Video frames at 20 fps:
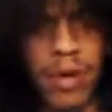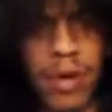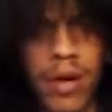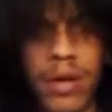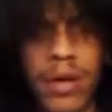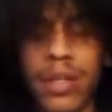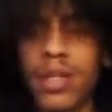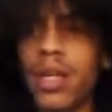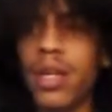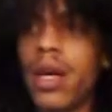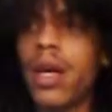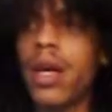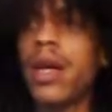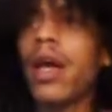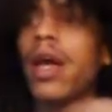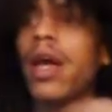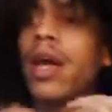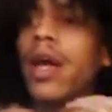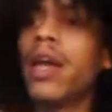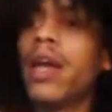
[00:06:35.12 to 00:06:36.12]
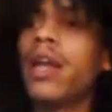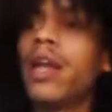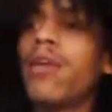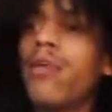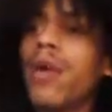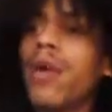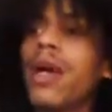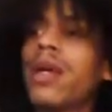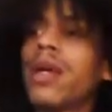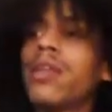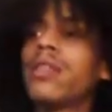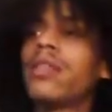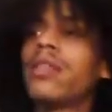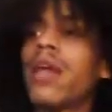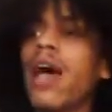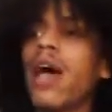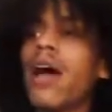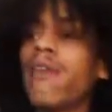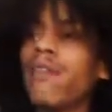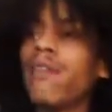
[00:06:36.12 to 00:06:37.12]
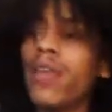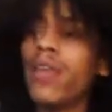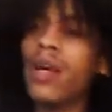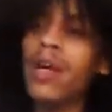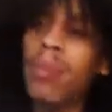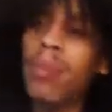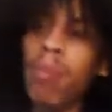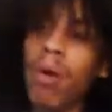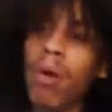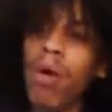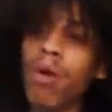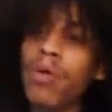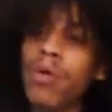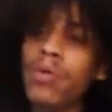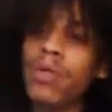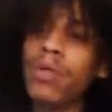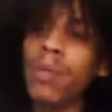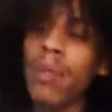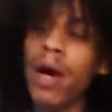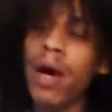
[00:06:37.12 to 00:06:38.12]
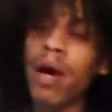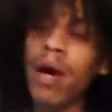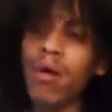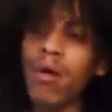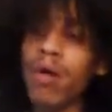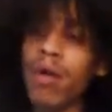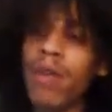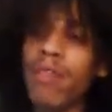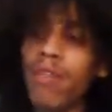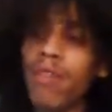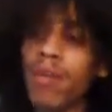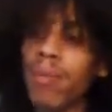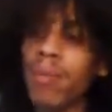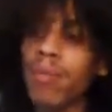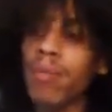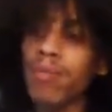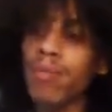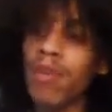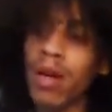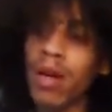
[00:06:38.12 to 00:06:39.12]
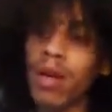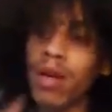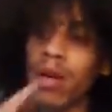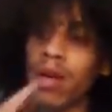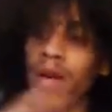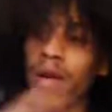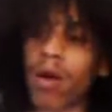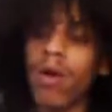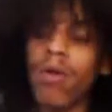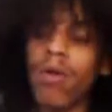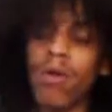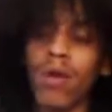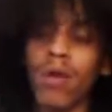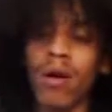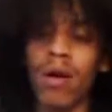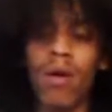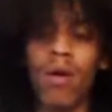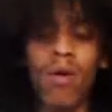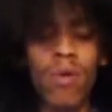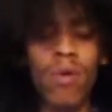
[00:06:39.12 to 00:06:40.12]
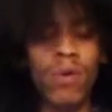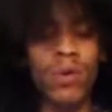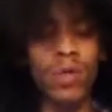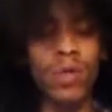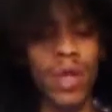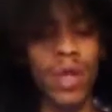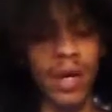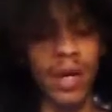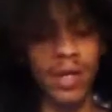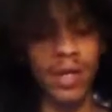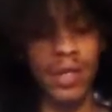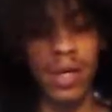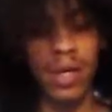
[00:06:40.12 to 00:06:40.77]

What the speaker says: Beerus? Anyways, after he blows the power away from fucking Goku, and Goku's like